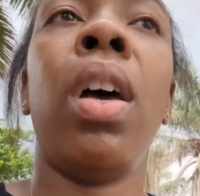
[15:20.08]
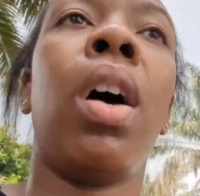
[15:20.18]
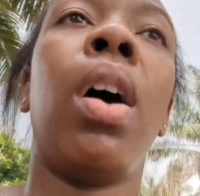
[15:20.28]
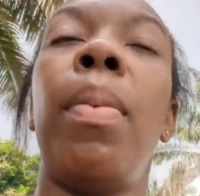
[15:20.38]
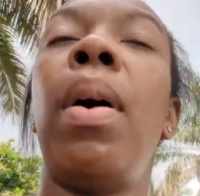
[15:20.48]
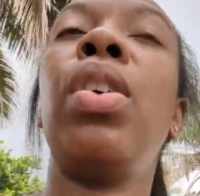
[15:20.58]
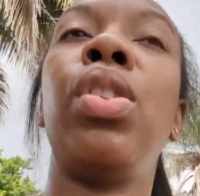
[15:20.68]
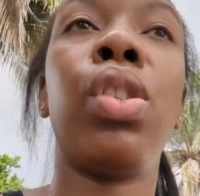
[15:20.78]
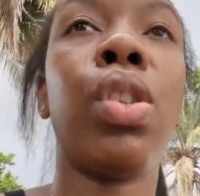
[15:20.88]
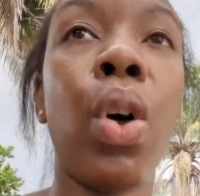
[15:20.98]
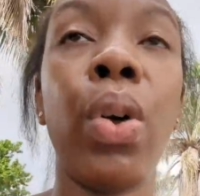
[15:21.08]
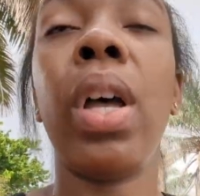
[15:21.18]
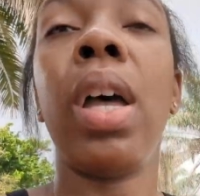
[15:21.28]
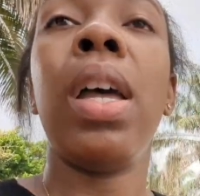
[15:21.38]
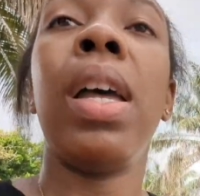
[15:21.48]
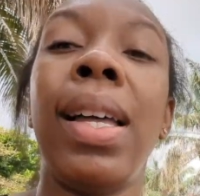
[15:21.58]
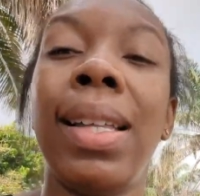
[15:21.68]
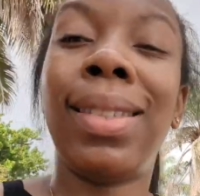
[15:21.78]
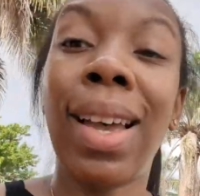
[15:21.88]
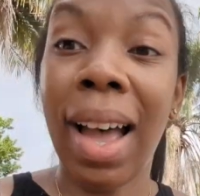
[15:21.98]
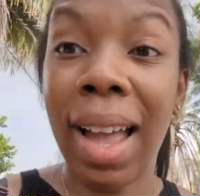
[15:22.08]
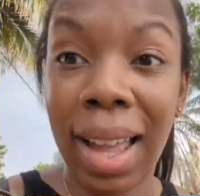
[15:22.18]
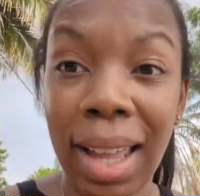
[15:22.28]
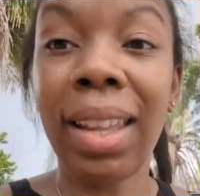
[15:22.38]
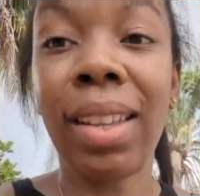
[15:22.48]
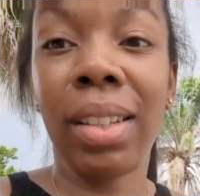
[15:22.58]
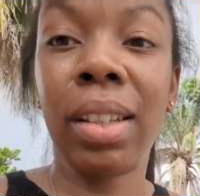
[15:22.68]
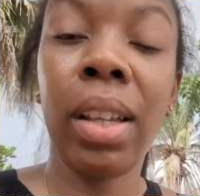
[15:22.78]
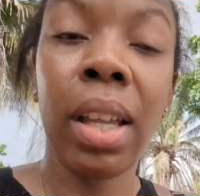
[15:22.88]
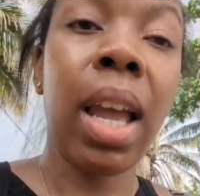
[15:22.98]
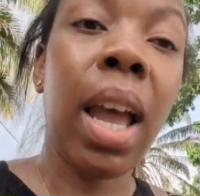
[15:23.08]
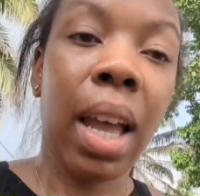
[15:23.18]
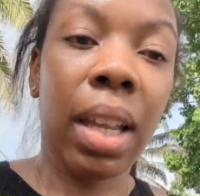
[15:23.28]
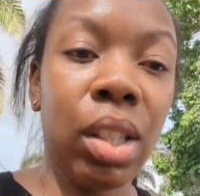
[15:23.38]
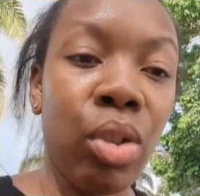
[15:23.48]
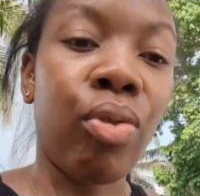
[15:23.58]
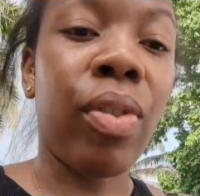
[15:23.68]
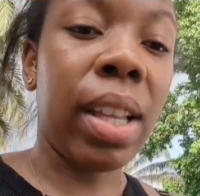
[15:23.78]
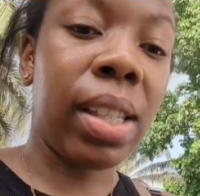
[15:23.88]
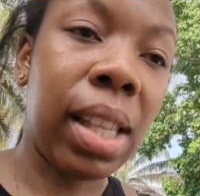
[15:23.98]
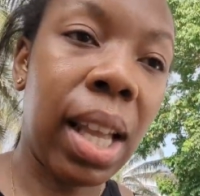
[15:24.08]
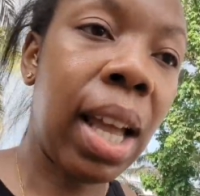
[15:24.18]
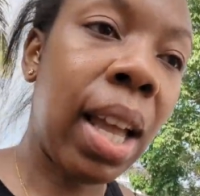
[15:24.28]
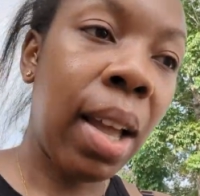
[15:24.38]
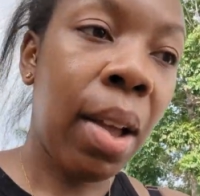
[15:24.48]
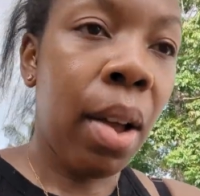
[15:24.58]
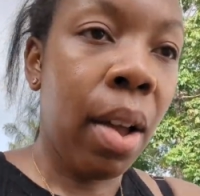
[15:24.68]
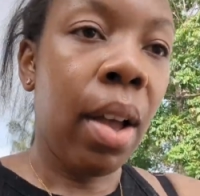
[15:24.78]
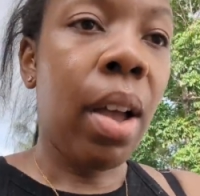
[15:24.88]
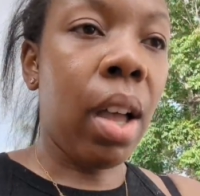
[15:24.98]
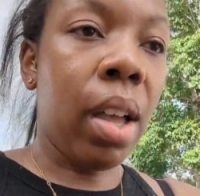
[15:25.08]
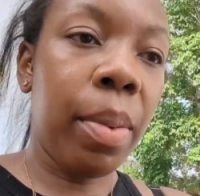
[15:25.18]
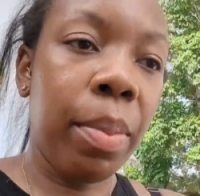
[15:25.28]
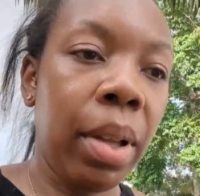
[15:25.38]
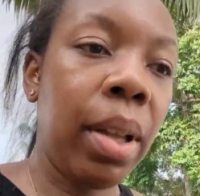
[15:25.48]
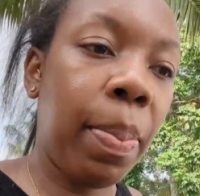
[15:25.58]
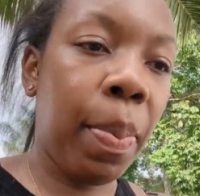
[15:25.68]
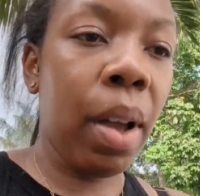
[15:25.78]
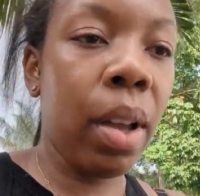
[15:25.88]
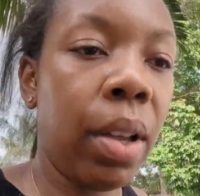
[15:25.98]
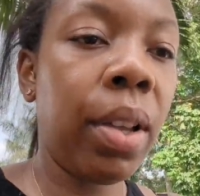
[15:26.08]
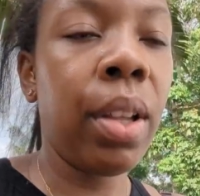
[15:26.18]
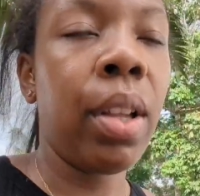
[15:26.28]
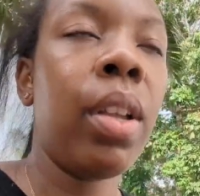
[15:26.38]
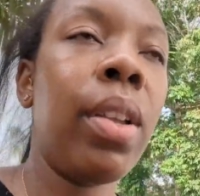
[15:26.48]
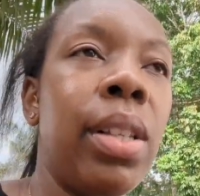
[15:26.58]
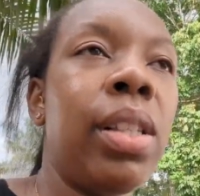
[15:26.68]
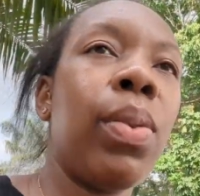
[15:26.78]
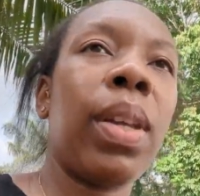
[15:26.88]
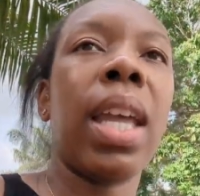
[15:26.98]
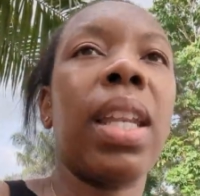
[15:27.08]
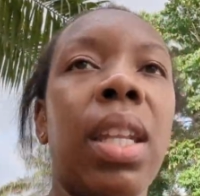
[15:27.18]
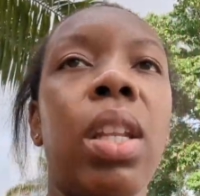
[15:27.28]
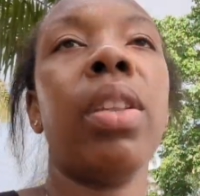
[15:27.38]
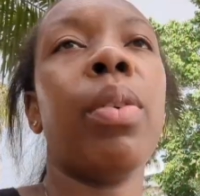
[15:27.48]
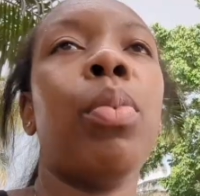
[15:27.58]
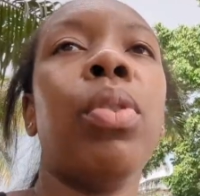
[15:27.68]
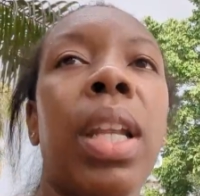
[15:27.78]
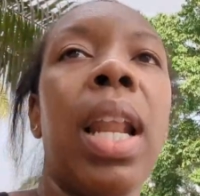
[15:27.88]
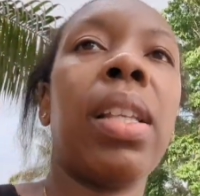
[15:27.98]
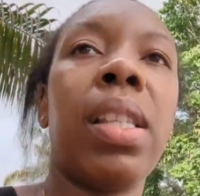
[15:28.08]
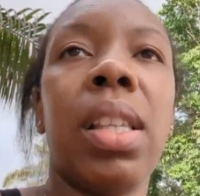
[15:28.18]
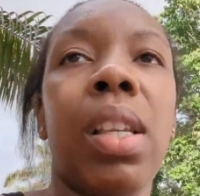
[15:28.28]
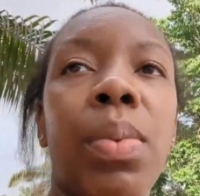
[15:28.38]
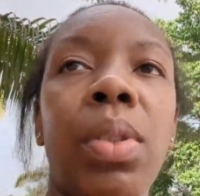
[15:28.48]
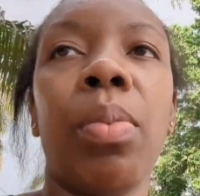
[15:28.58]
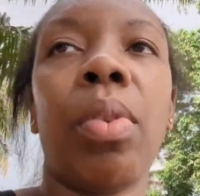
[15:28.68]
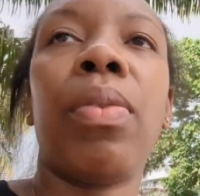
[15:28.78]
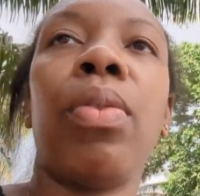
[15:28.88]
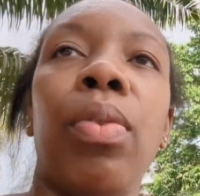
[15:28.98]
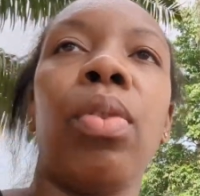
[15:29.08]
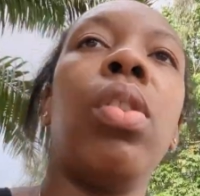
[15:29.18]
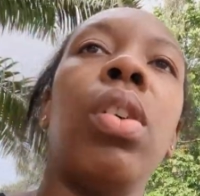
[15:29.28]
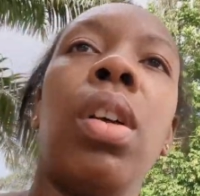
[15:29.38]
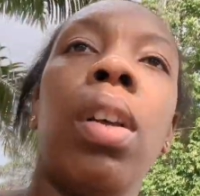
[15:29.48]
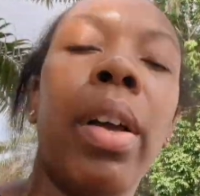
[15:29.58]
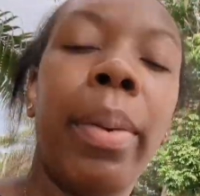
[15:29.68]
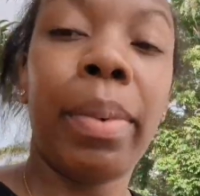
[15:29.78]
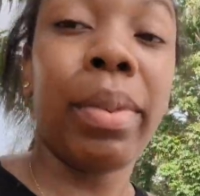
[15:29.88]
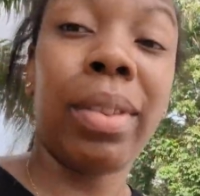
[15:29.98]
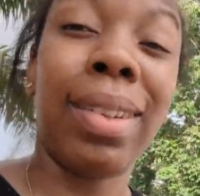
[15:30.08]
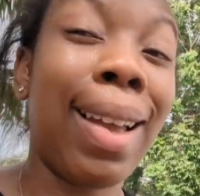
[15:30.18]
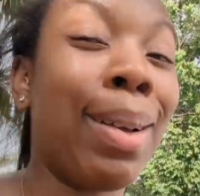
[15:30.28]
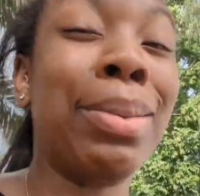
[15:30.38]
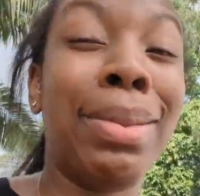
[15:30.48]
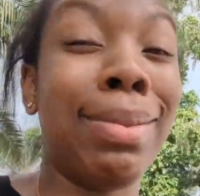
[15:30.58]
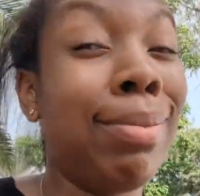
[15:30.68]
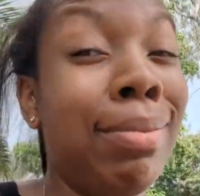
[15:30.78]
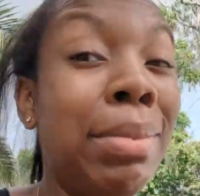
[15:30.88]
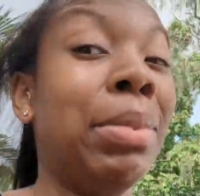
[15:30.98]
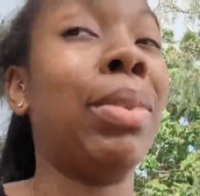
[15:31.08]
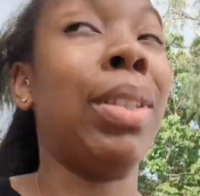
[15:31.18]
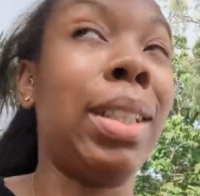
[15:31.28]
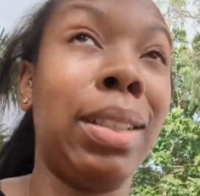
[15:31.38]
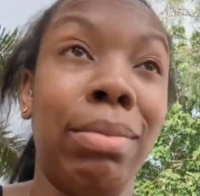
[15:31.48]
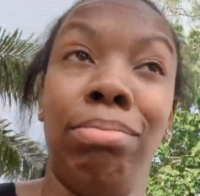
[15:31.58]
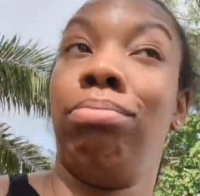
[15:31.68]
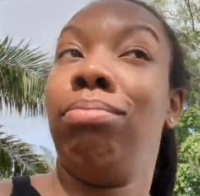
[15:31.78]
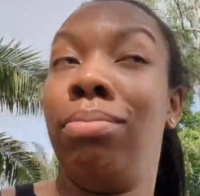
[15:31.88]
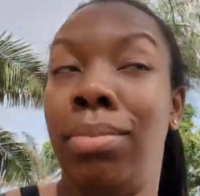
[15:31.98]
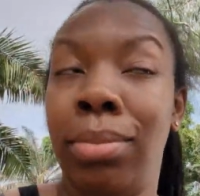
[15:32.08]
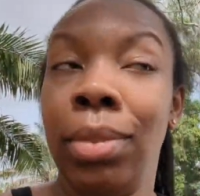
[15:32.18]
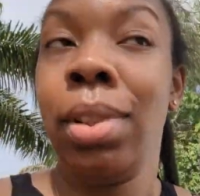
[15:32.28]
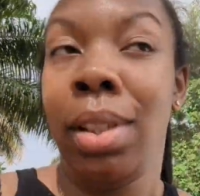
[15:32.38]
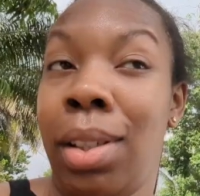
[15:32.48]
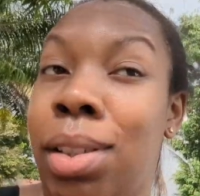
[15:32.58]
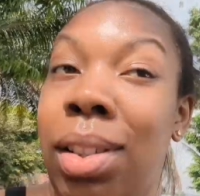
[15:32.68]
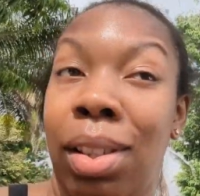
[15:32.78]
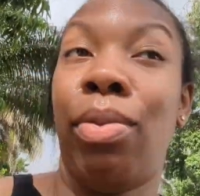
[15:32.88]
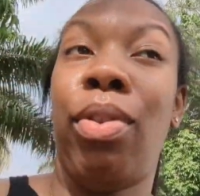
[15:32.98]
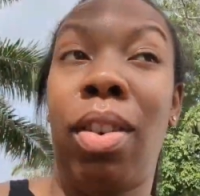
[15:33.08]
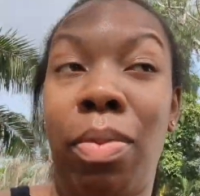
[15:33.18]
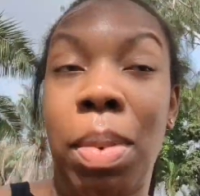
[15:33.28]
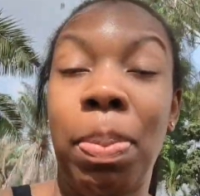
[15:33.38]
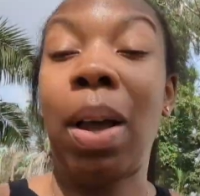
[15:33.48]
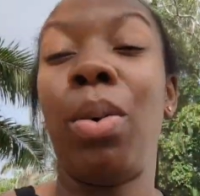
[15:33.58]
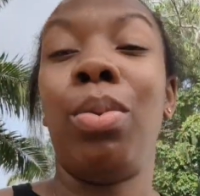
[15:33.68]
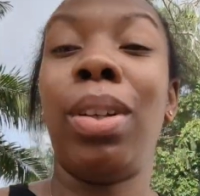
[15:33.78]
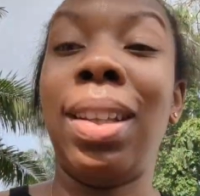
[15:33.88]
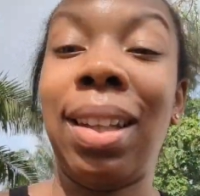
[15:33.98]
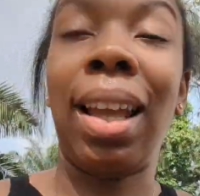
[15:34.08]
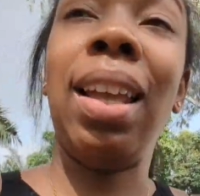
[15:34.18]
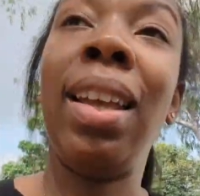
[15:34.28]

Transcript: I'm so tired. I need to rest. But still getting in the morning exercise, which I'm grateful for. But no one allows me. No one. She's in front of me, power walking there.